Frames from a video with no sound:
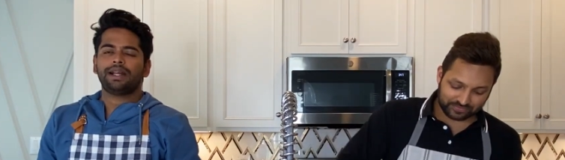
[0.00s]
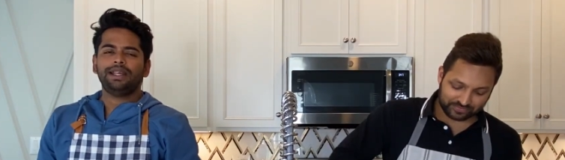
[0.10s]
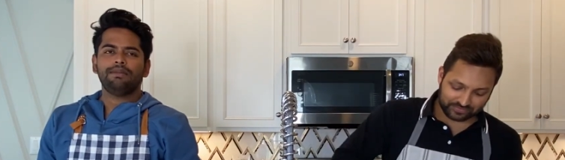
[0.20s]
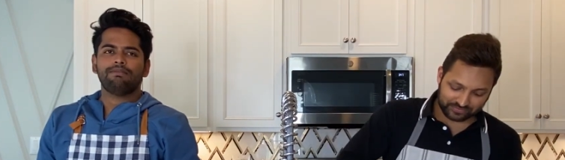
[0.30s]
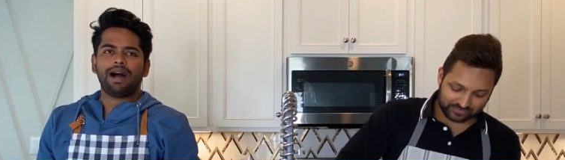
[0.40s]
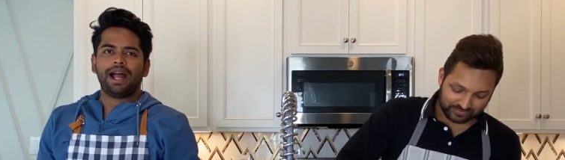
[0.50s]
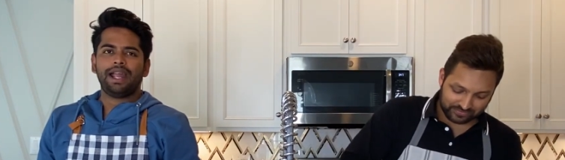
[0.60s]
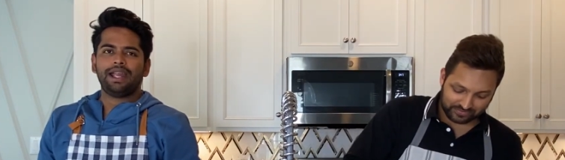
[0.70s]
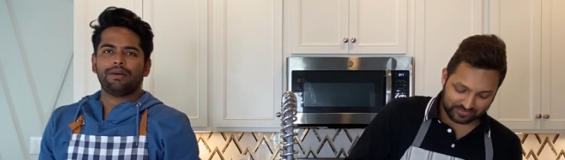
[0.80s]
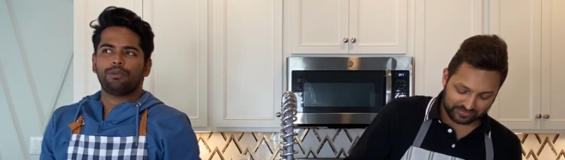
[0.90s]
Speaker 1: I think
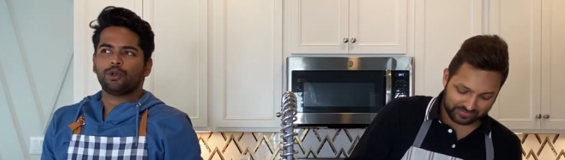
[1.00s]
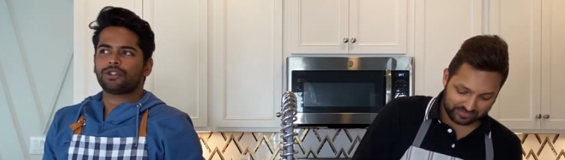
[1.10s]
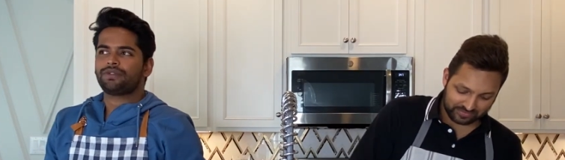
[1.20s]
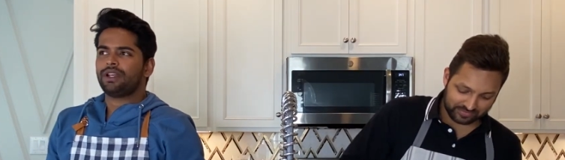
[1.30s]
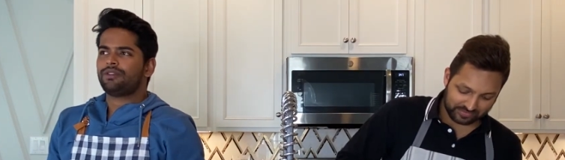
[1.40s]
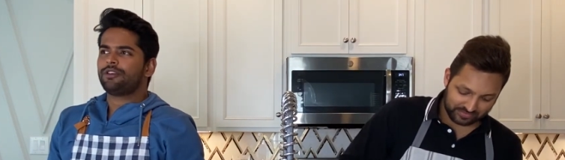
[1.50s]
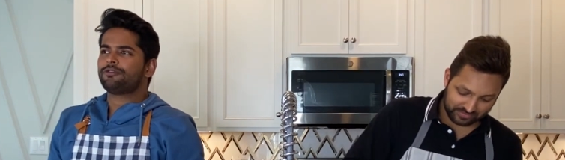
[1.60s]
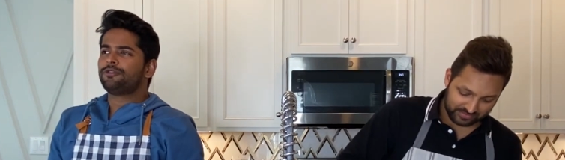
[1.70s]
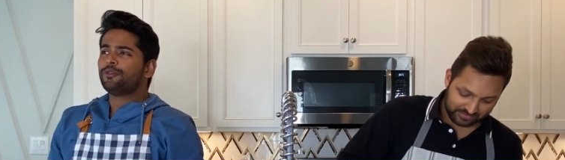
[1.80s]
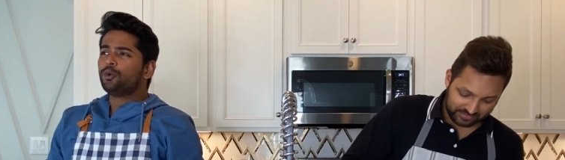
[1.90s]
my most favorite
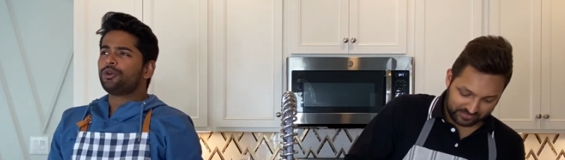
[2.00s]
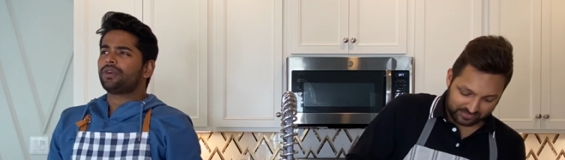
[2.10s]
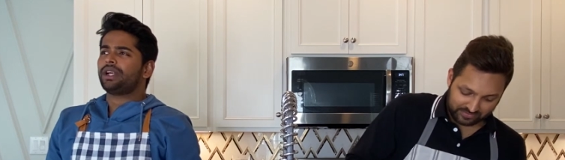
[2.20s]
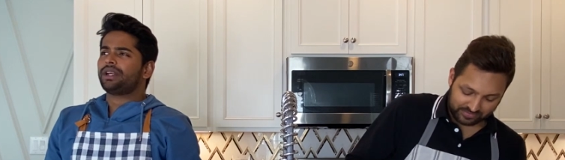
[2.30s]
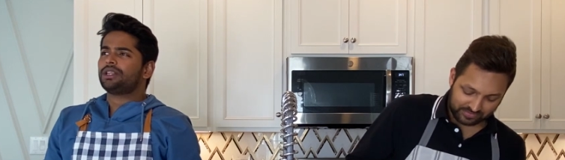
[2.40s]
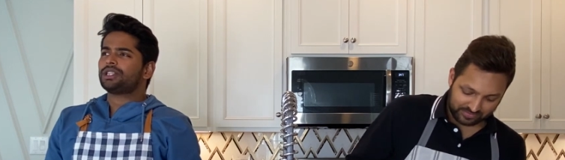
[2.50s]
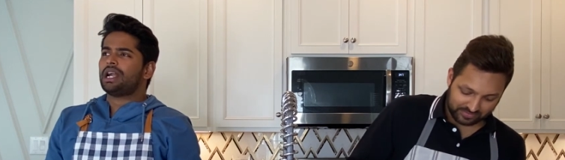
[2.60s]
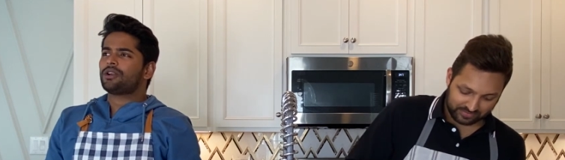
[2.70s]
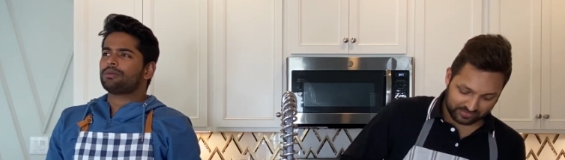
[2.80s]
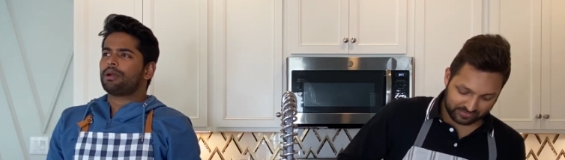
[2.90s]
food-related
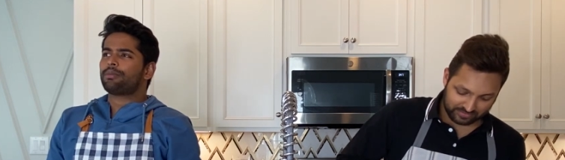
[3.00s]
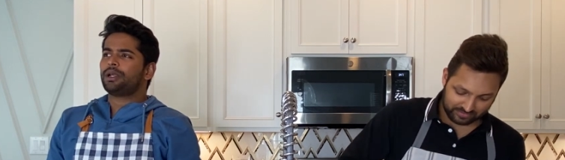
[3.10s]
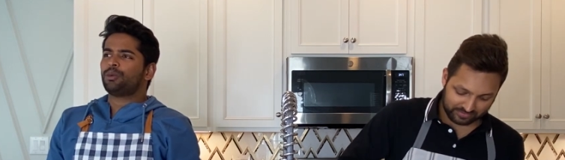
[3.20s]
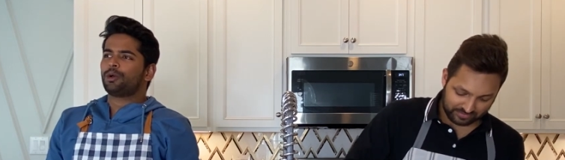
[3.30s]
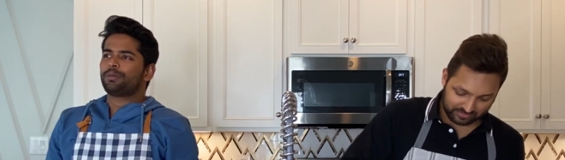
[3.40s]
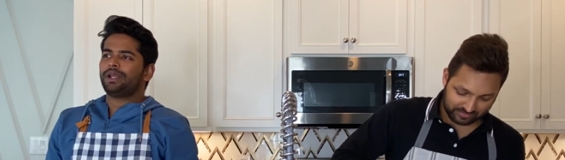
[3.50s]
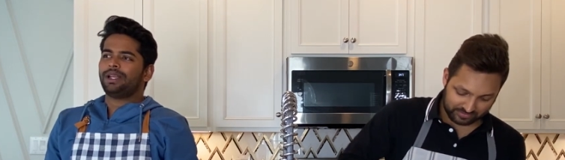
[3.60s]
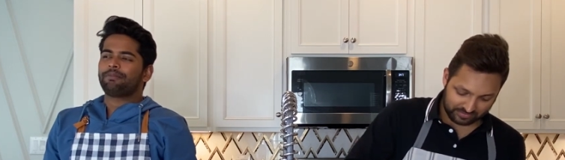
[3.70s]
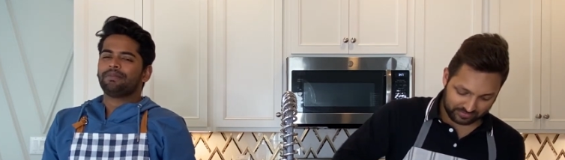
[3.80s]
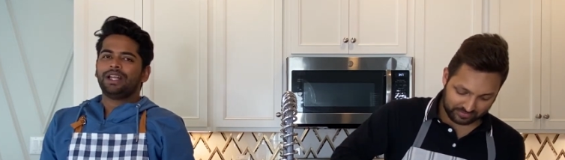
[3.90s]
childhood memory would be
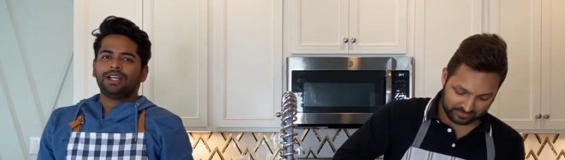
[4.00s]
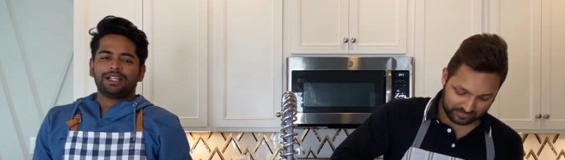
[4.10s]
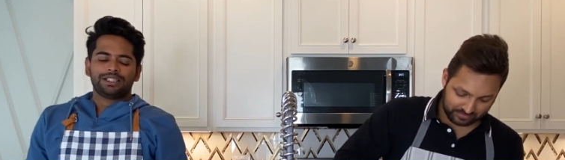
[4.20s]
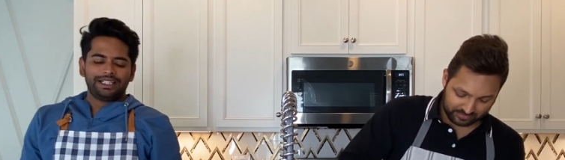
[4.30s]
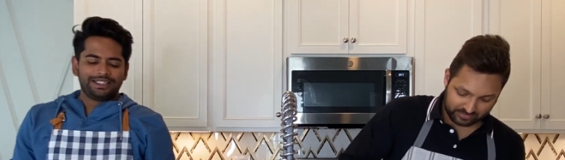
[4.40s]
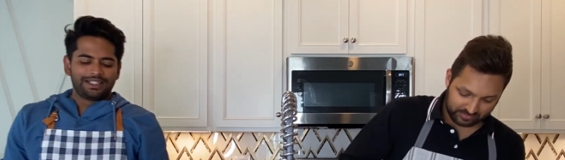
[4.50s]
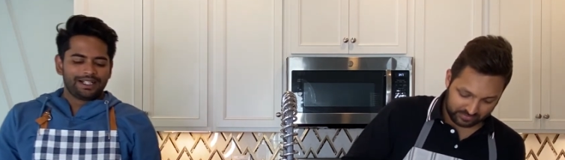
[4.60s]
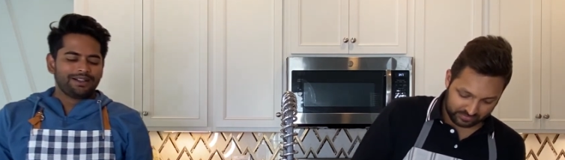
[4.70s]
these.